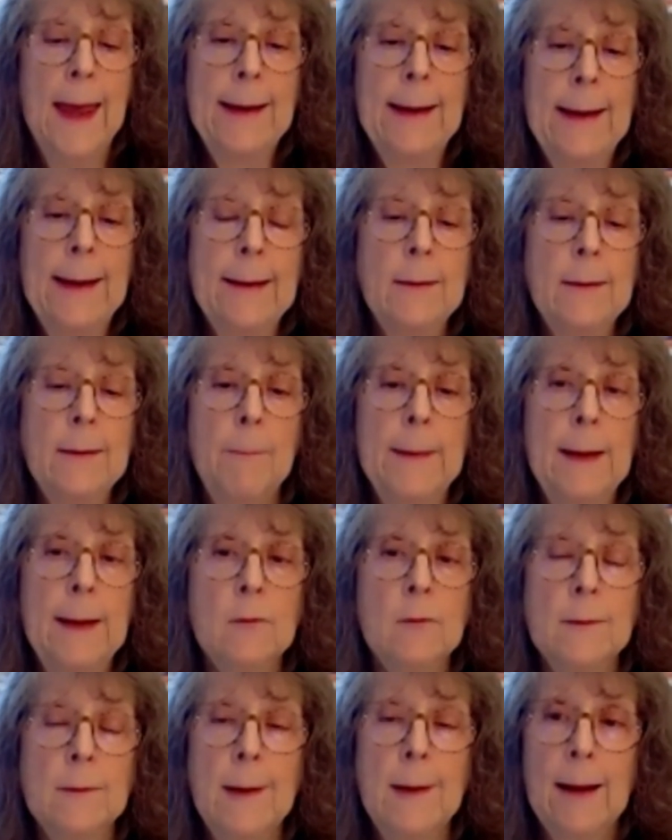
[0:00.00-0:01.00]
And
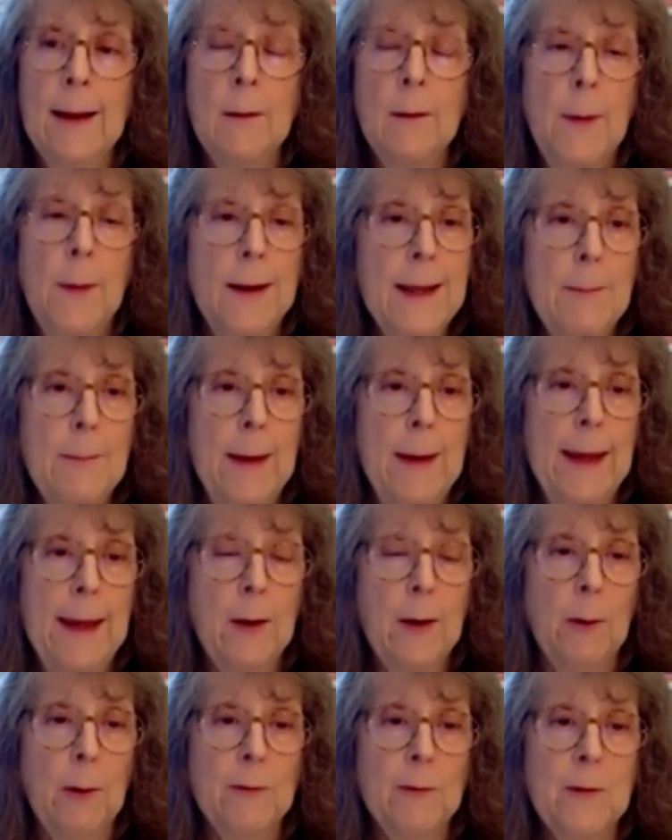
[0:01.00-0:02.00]
it's not a
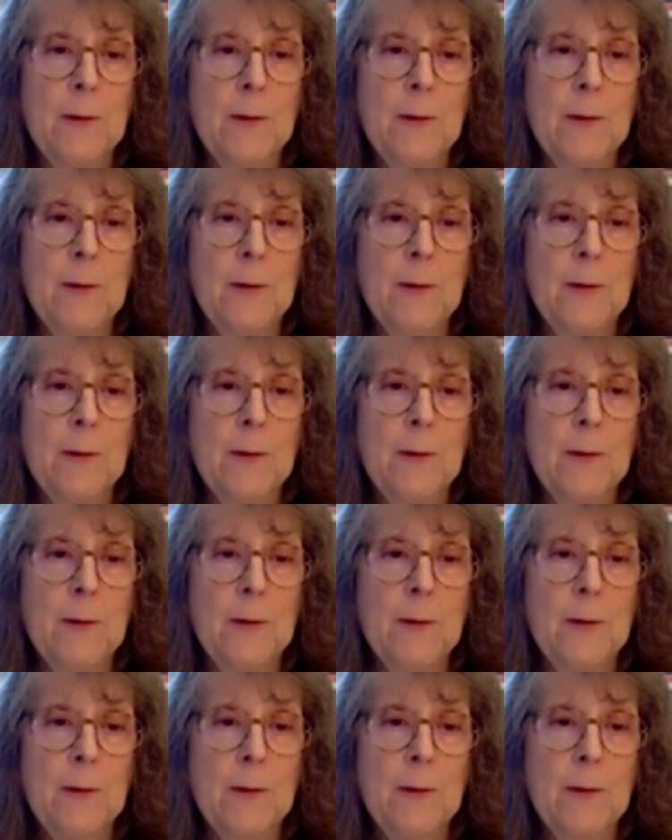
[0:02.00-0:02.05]
moneymaker,